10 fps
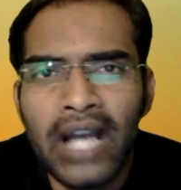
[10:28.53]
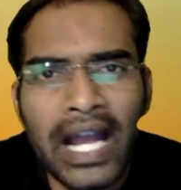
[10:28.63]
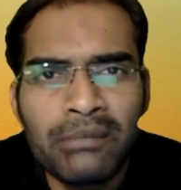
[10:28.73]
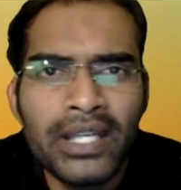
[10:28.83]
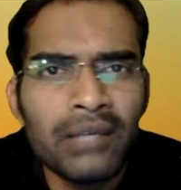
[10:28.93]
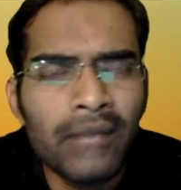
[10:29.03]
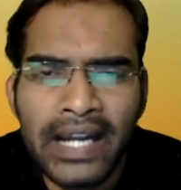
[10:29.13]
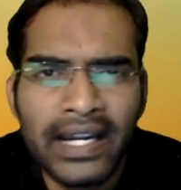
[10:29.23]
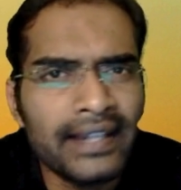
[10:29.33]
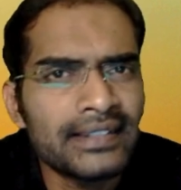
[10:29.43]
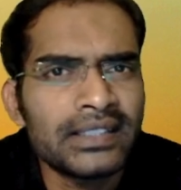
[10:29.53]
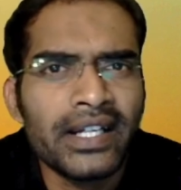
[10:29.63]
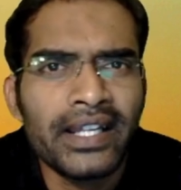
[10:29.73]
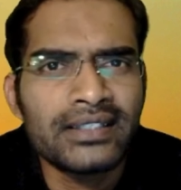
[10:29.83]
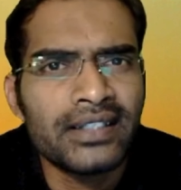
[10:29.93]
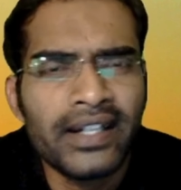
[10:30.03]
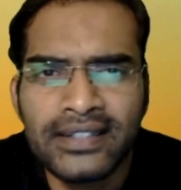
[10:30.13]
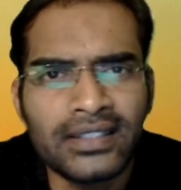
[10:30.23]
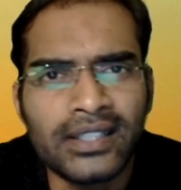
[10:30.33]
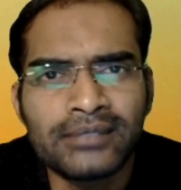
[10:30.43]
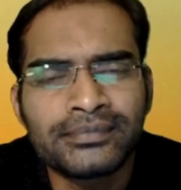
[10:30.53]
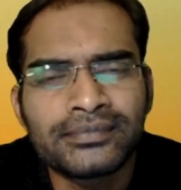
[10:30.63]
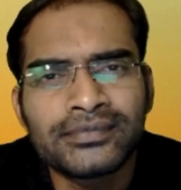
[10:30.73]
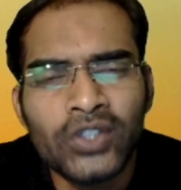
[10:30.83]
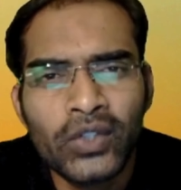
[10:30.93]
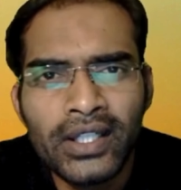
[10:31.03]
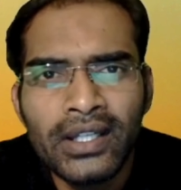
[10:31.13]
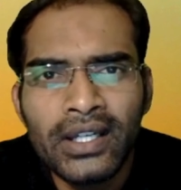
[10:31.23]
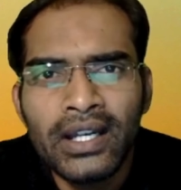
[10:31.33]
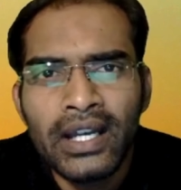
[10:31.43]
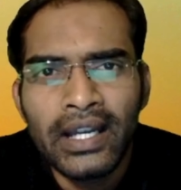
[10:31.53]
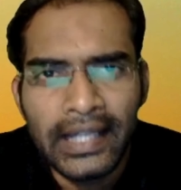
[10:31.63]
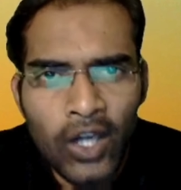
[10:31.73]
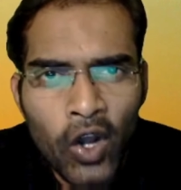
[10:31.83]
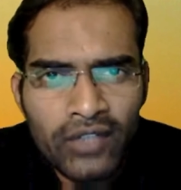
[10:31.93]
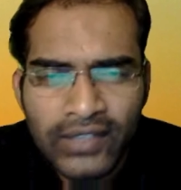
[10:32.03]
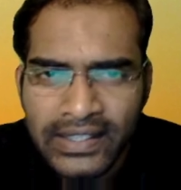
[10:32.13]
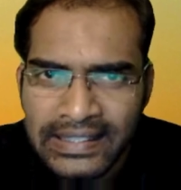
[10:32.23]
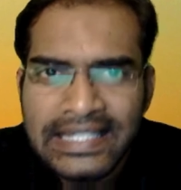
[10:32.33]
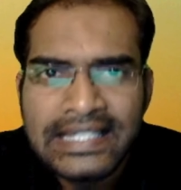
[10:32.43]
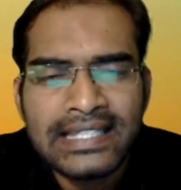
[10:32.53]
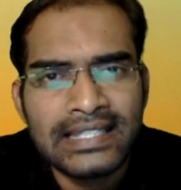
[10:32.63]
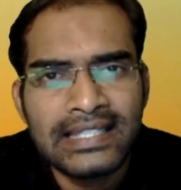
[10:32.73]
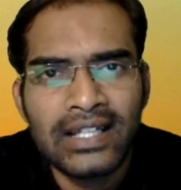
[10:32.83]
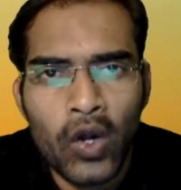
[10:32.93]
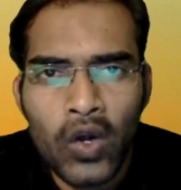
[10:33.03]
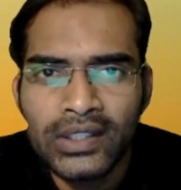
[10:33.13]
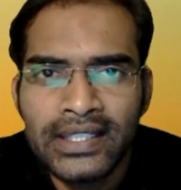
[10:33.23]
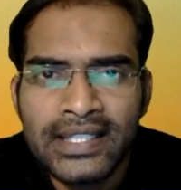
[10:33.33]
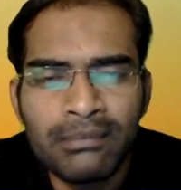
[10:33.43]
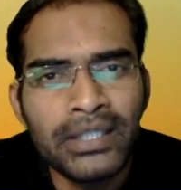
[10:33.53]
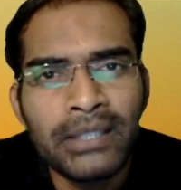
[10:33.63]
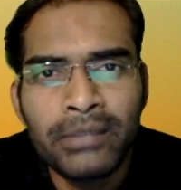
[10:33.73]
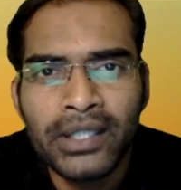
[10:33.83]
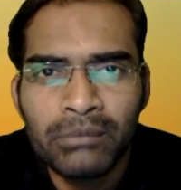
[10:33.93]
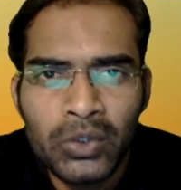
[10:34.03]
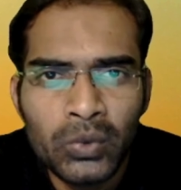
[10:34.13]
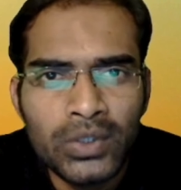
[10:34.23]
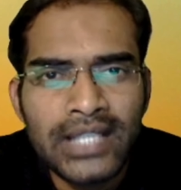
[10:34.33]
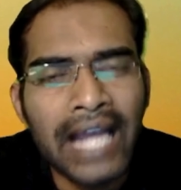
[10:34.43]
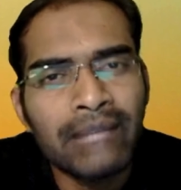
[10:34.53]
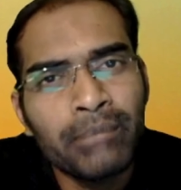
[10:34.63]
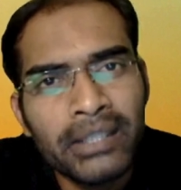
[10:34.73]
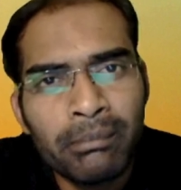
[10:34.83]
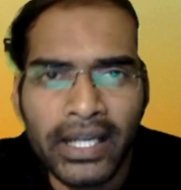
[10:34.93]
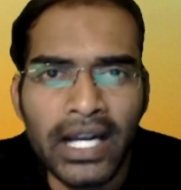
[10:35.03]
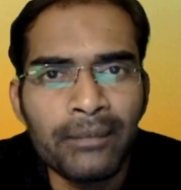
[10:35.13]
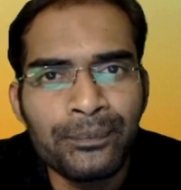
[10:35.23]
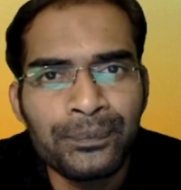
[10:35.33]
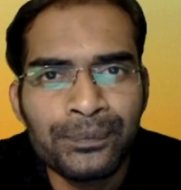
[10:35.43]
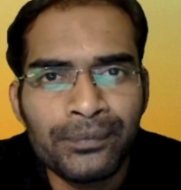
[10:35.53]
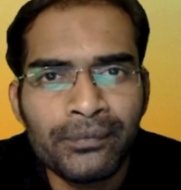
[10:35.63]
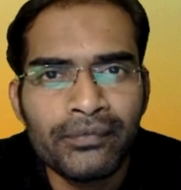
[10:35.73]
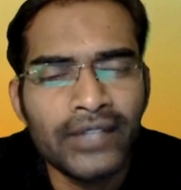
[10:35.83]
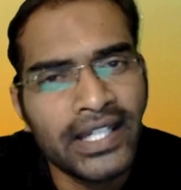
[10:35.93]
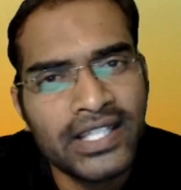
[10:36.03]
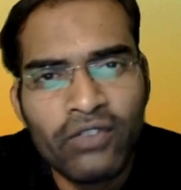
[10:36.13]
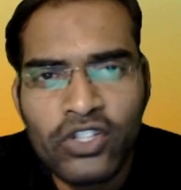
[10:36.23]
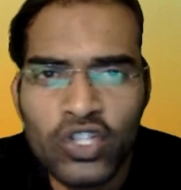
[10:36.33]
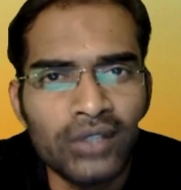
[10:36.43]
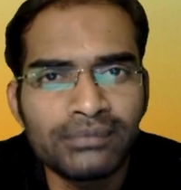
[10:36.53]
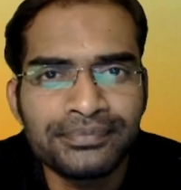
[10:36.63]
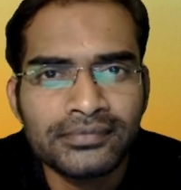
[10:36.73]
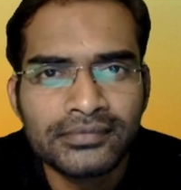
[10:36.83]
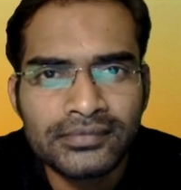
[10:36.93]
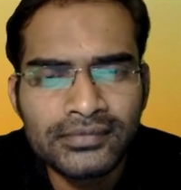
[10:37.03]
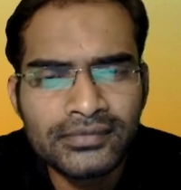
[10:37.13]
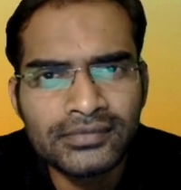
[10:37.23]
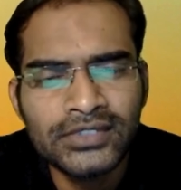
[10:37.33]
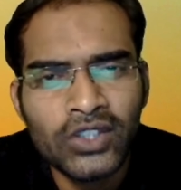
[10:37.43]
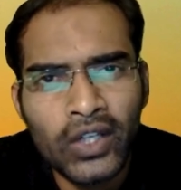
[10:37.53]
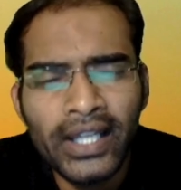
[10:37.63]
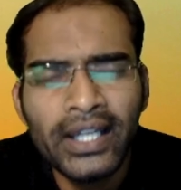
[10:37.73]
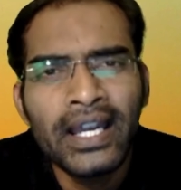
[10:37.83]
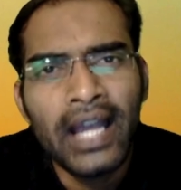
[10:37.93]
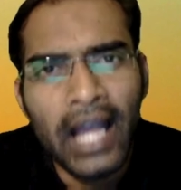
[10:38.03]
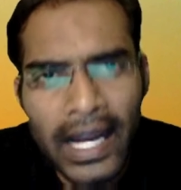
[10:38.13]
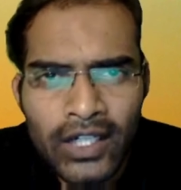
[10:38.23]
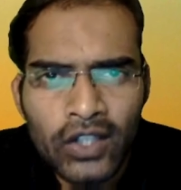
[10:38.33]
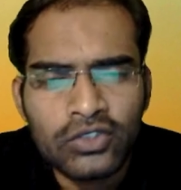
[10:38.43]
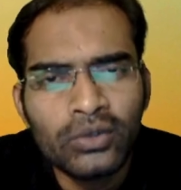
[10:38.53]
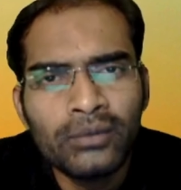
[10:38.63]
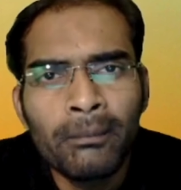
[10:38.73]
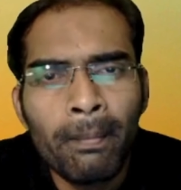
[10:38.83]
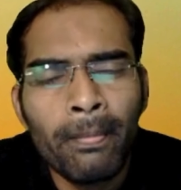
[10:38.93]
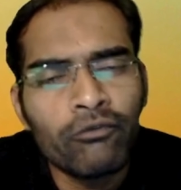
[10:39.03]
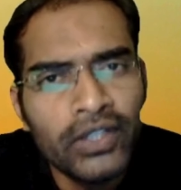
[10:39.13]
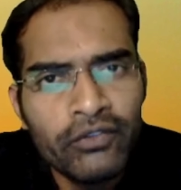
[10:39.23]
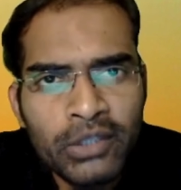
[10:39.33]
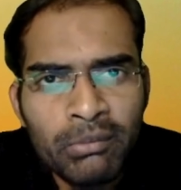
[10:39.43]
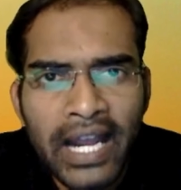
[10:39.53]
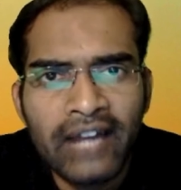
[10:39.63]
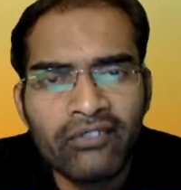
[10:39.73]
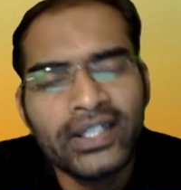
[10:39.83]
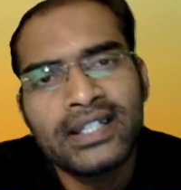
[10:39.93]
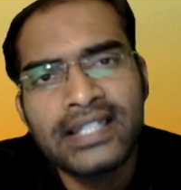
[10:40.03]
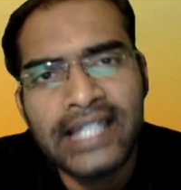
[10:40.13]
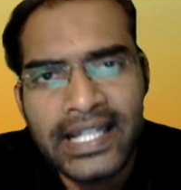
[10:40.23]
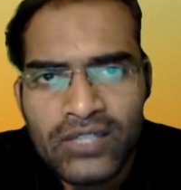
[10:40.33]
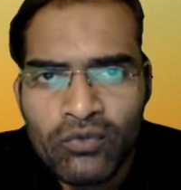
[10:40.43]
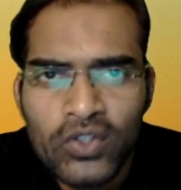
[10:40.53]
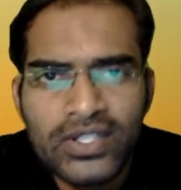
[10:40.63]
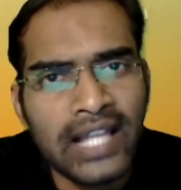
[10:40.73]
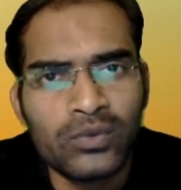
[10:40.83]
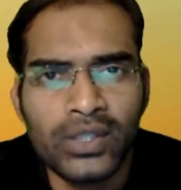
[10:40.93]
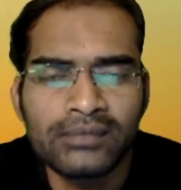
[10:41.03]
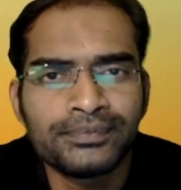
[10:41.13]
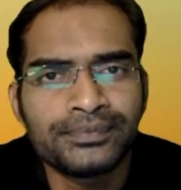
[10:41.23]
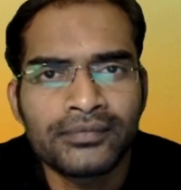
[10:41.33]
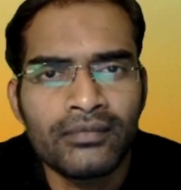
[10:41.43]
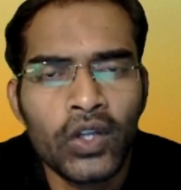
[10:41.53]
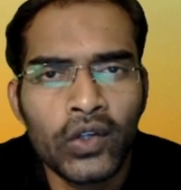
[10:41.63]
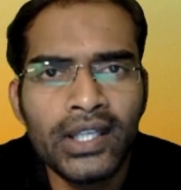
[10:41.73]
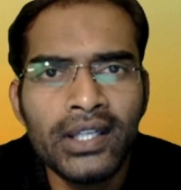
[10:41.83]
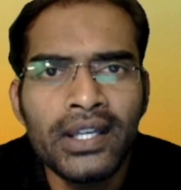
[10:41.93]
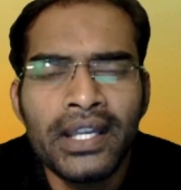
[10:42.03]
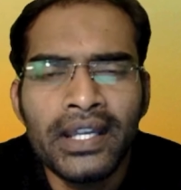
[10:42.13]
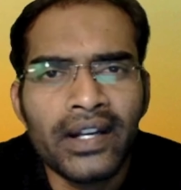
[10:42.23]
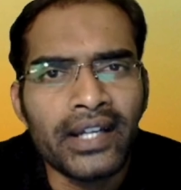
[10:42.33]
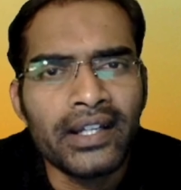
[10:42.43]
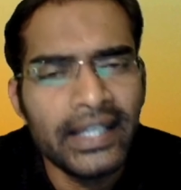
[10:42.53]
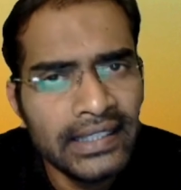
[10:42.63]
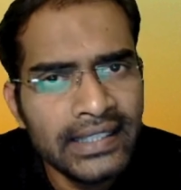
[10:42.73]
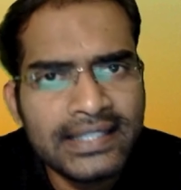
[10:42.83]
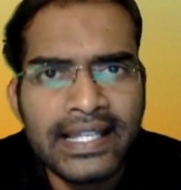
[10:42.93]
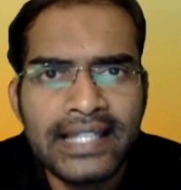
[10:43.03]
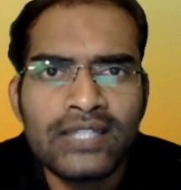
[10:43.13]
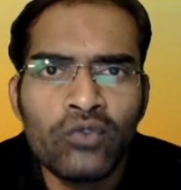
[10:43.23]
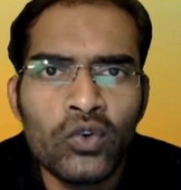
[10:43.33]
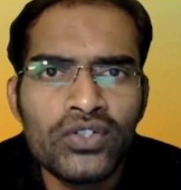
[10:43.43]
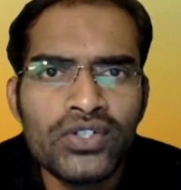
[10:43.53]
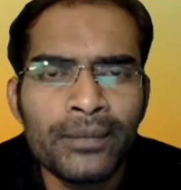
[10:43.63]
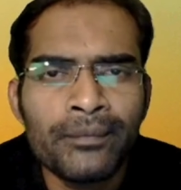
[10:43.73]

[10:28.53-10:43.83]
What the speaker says: IBM, and etc, etc, etc. Okay, along with these, all these BPM tools, I pick Pega, that is for sure. Okay, and also we will be having Salesforce as well. Okay, right, in the Salesforce,